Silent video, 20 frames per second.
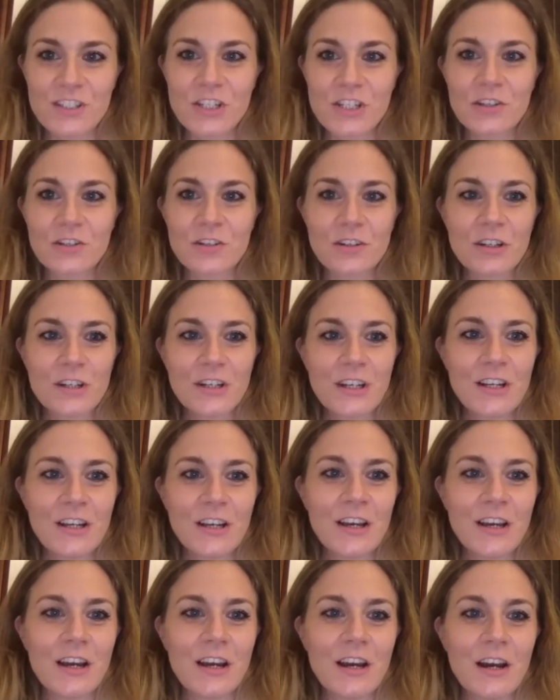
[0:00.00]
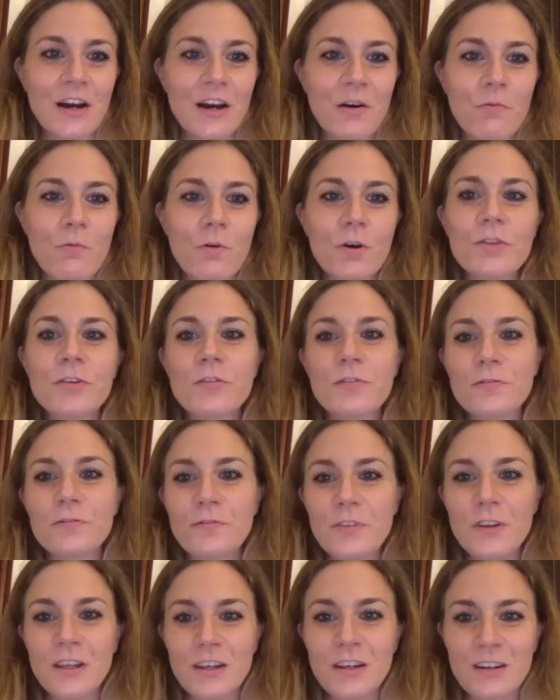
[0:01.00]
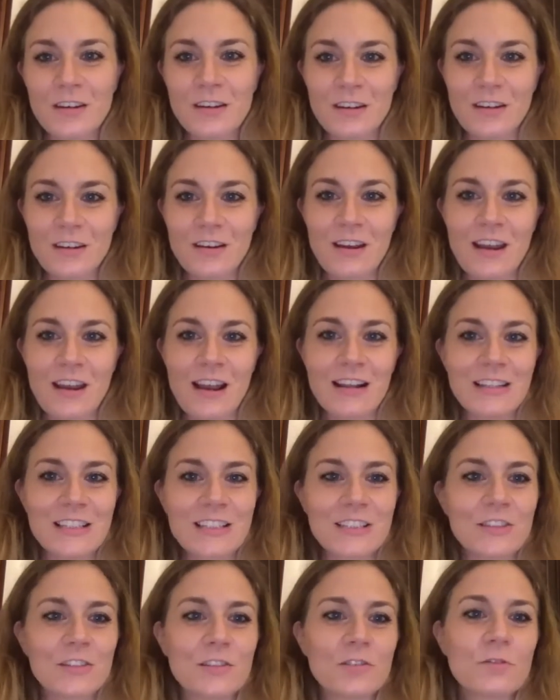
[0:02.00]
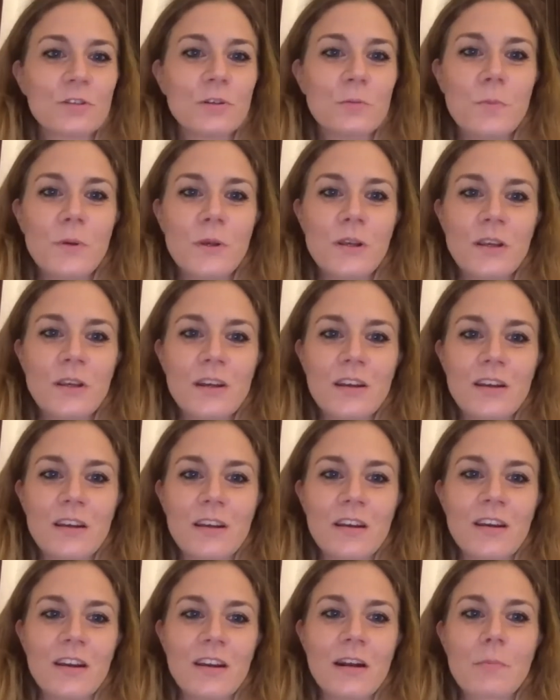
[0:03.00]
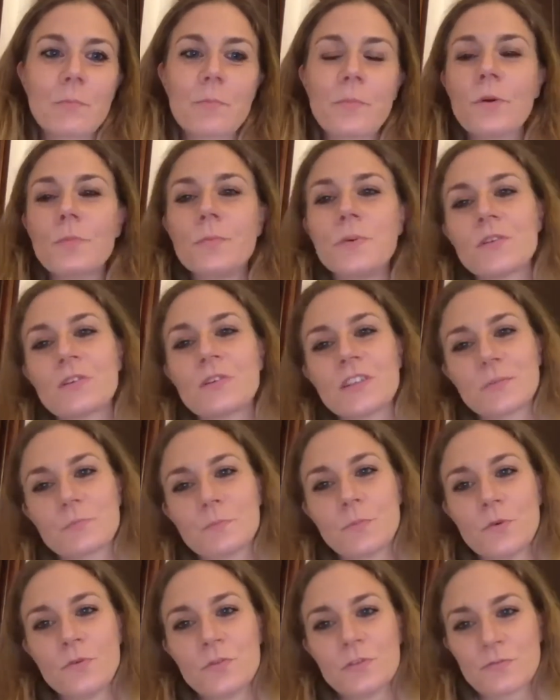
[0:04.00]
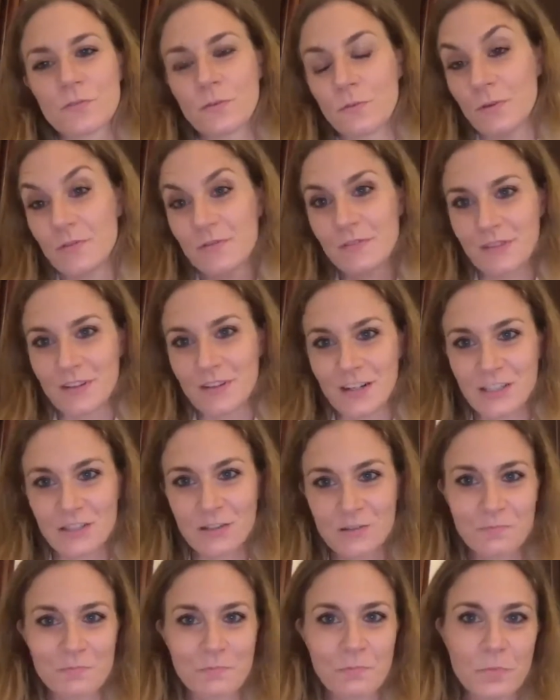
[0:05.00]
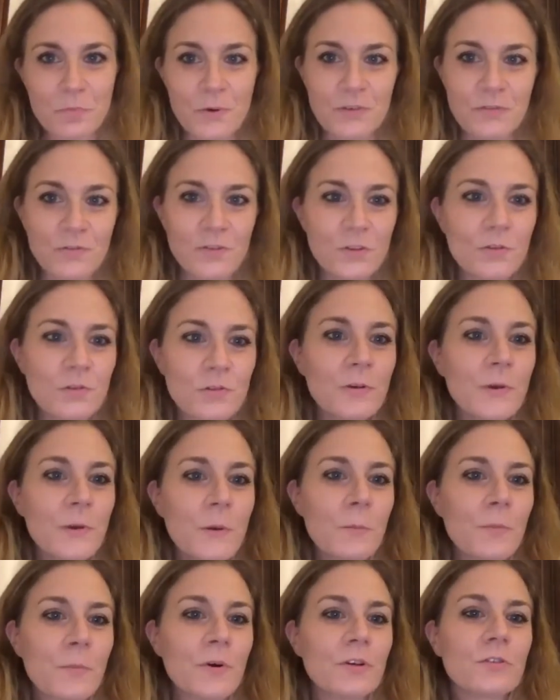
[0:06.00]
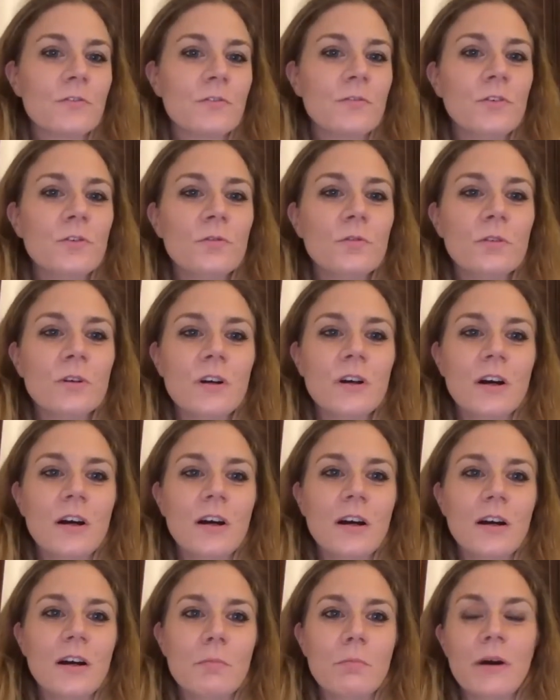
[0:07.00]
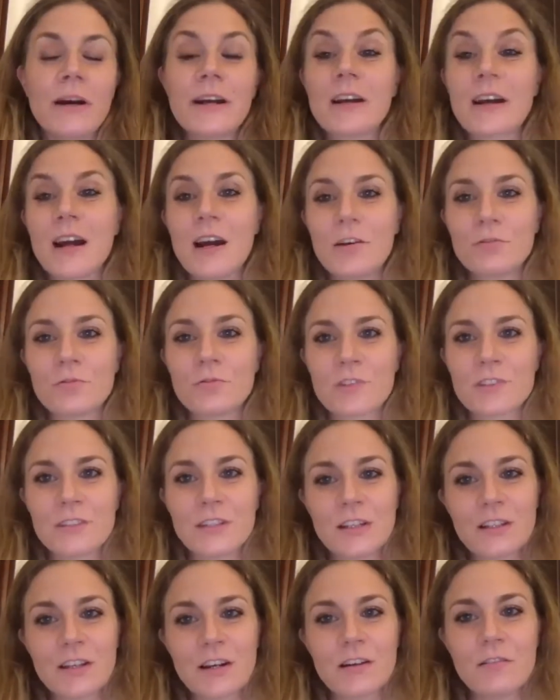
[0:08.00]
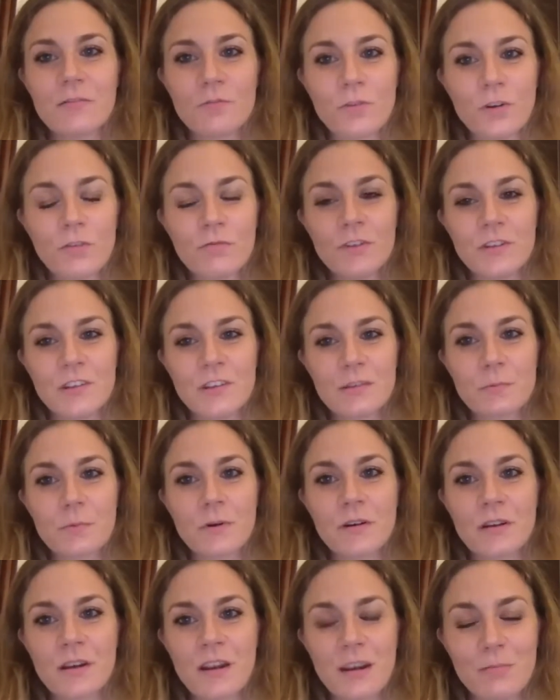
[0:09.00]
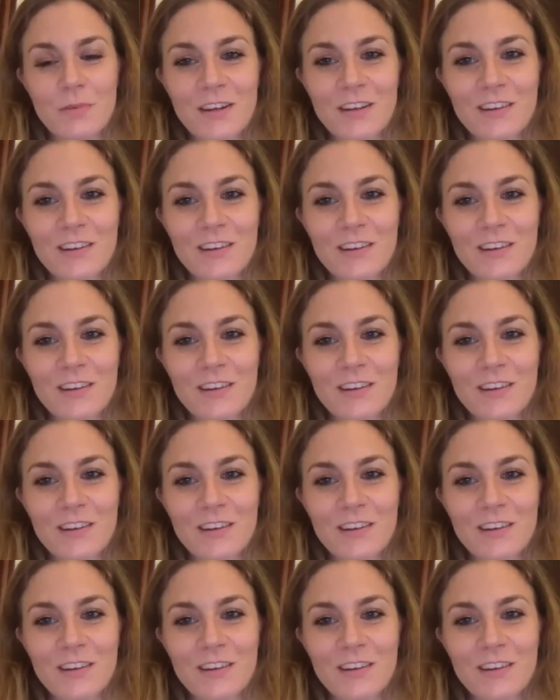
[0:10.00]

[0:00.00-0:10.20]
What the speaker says: So what do you think, Allison, could be an appropriate response from a tax point of view by countries that are involved in this pandemic?